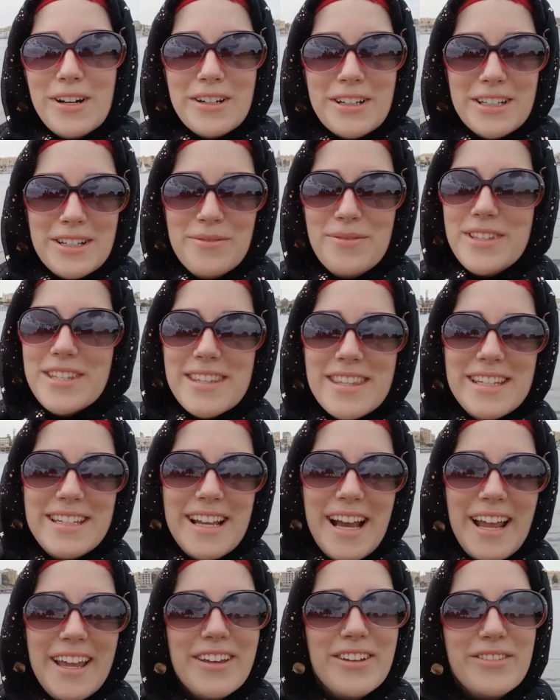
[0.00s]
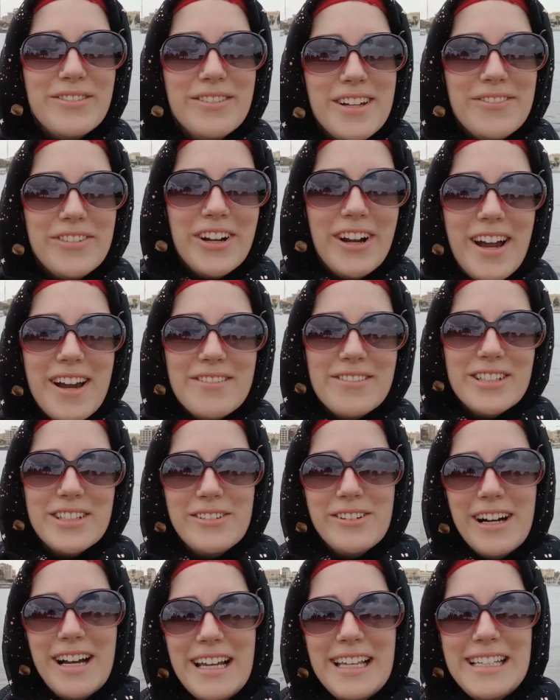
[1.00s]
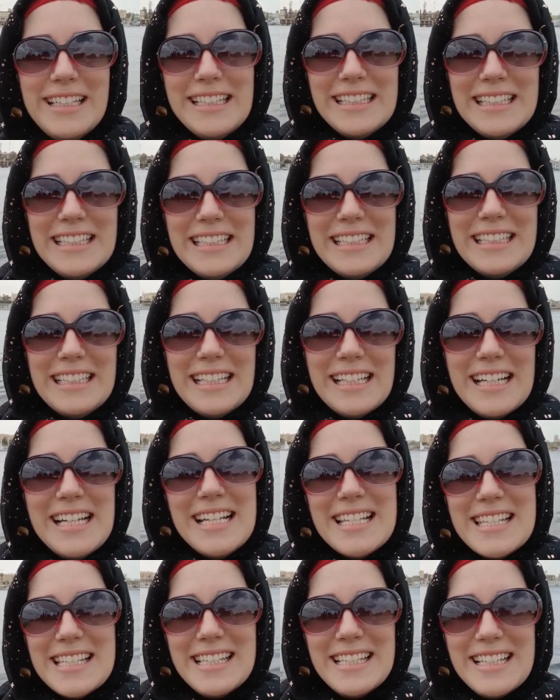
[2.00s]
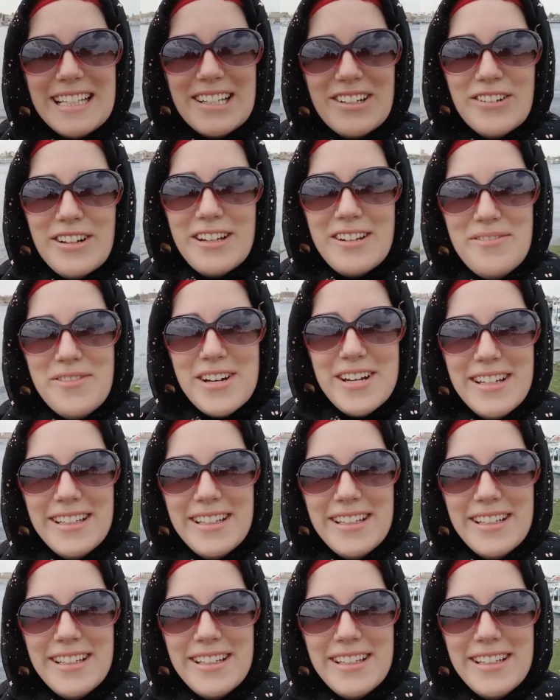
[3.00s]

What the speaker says: Welcome to the Nile River, everyone. Isn't it incredible?